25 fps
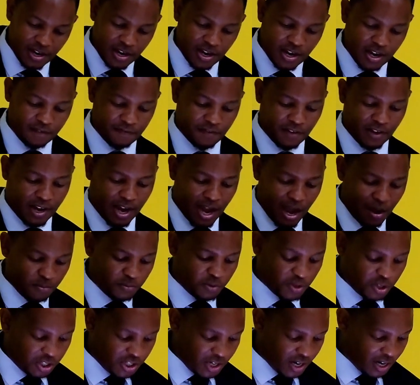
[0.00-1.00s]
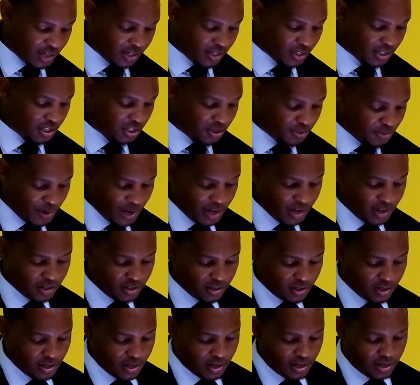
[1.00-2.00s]
if they come to church and speak
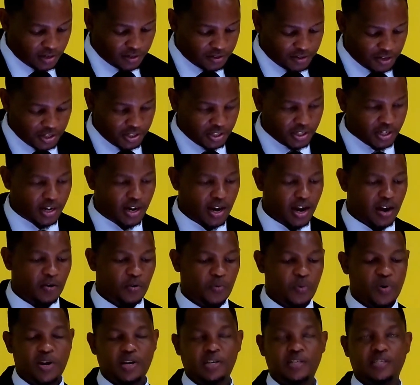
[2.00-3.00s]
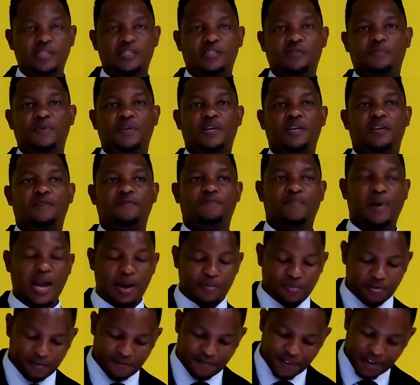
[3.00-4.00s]
Christian language and speak
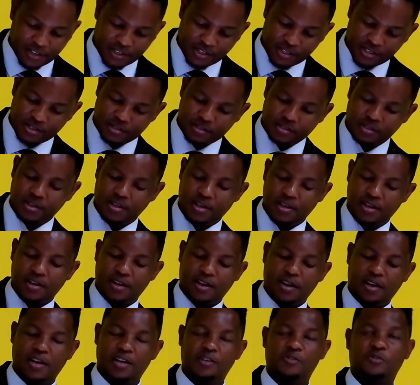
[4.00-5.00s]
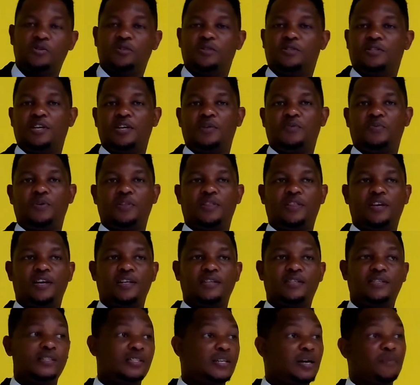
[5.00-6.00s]
Bible verses and associate with us,
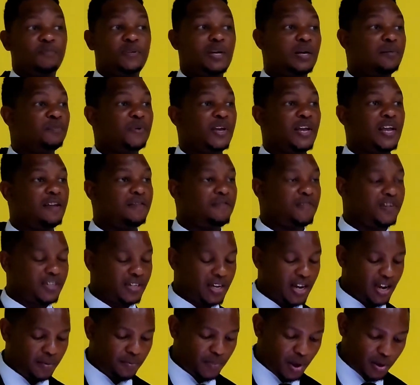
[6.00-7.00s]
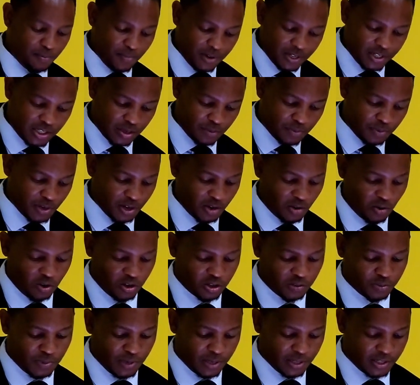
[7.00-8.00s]
and sometimes they even take membership in a
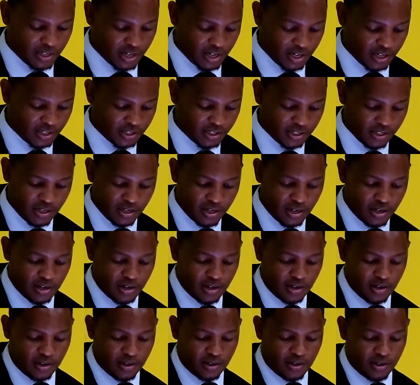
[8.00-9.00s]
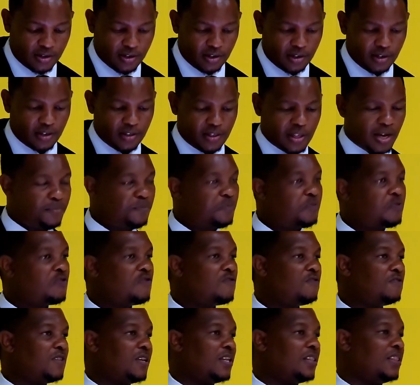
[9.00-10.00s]
gospel church, eh, that
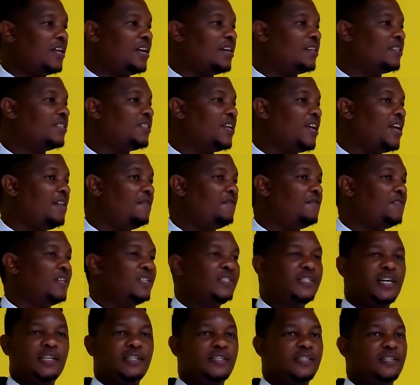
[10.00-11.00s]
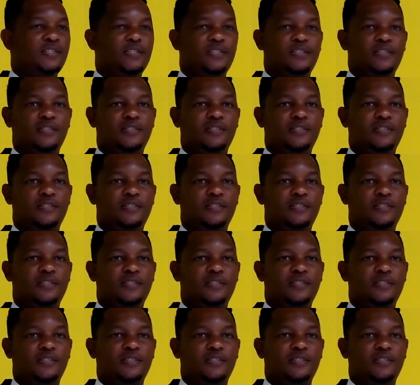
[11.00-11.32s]
proves that they are saved. It doesn't.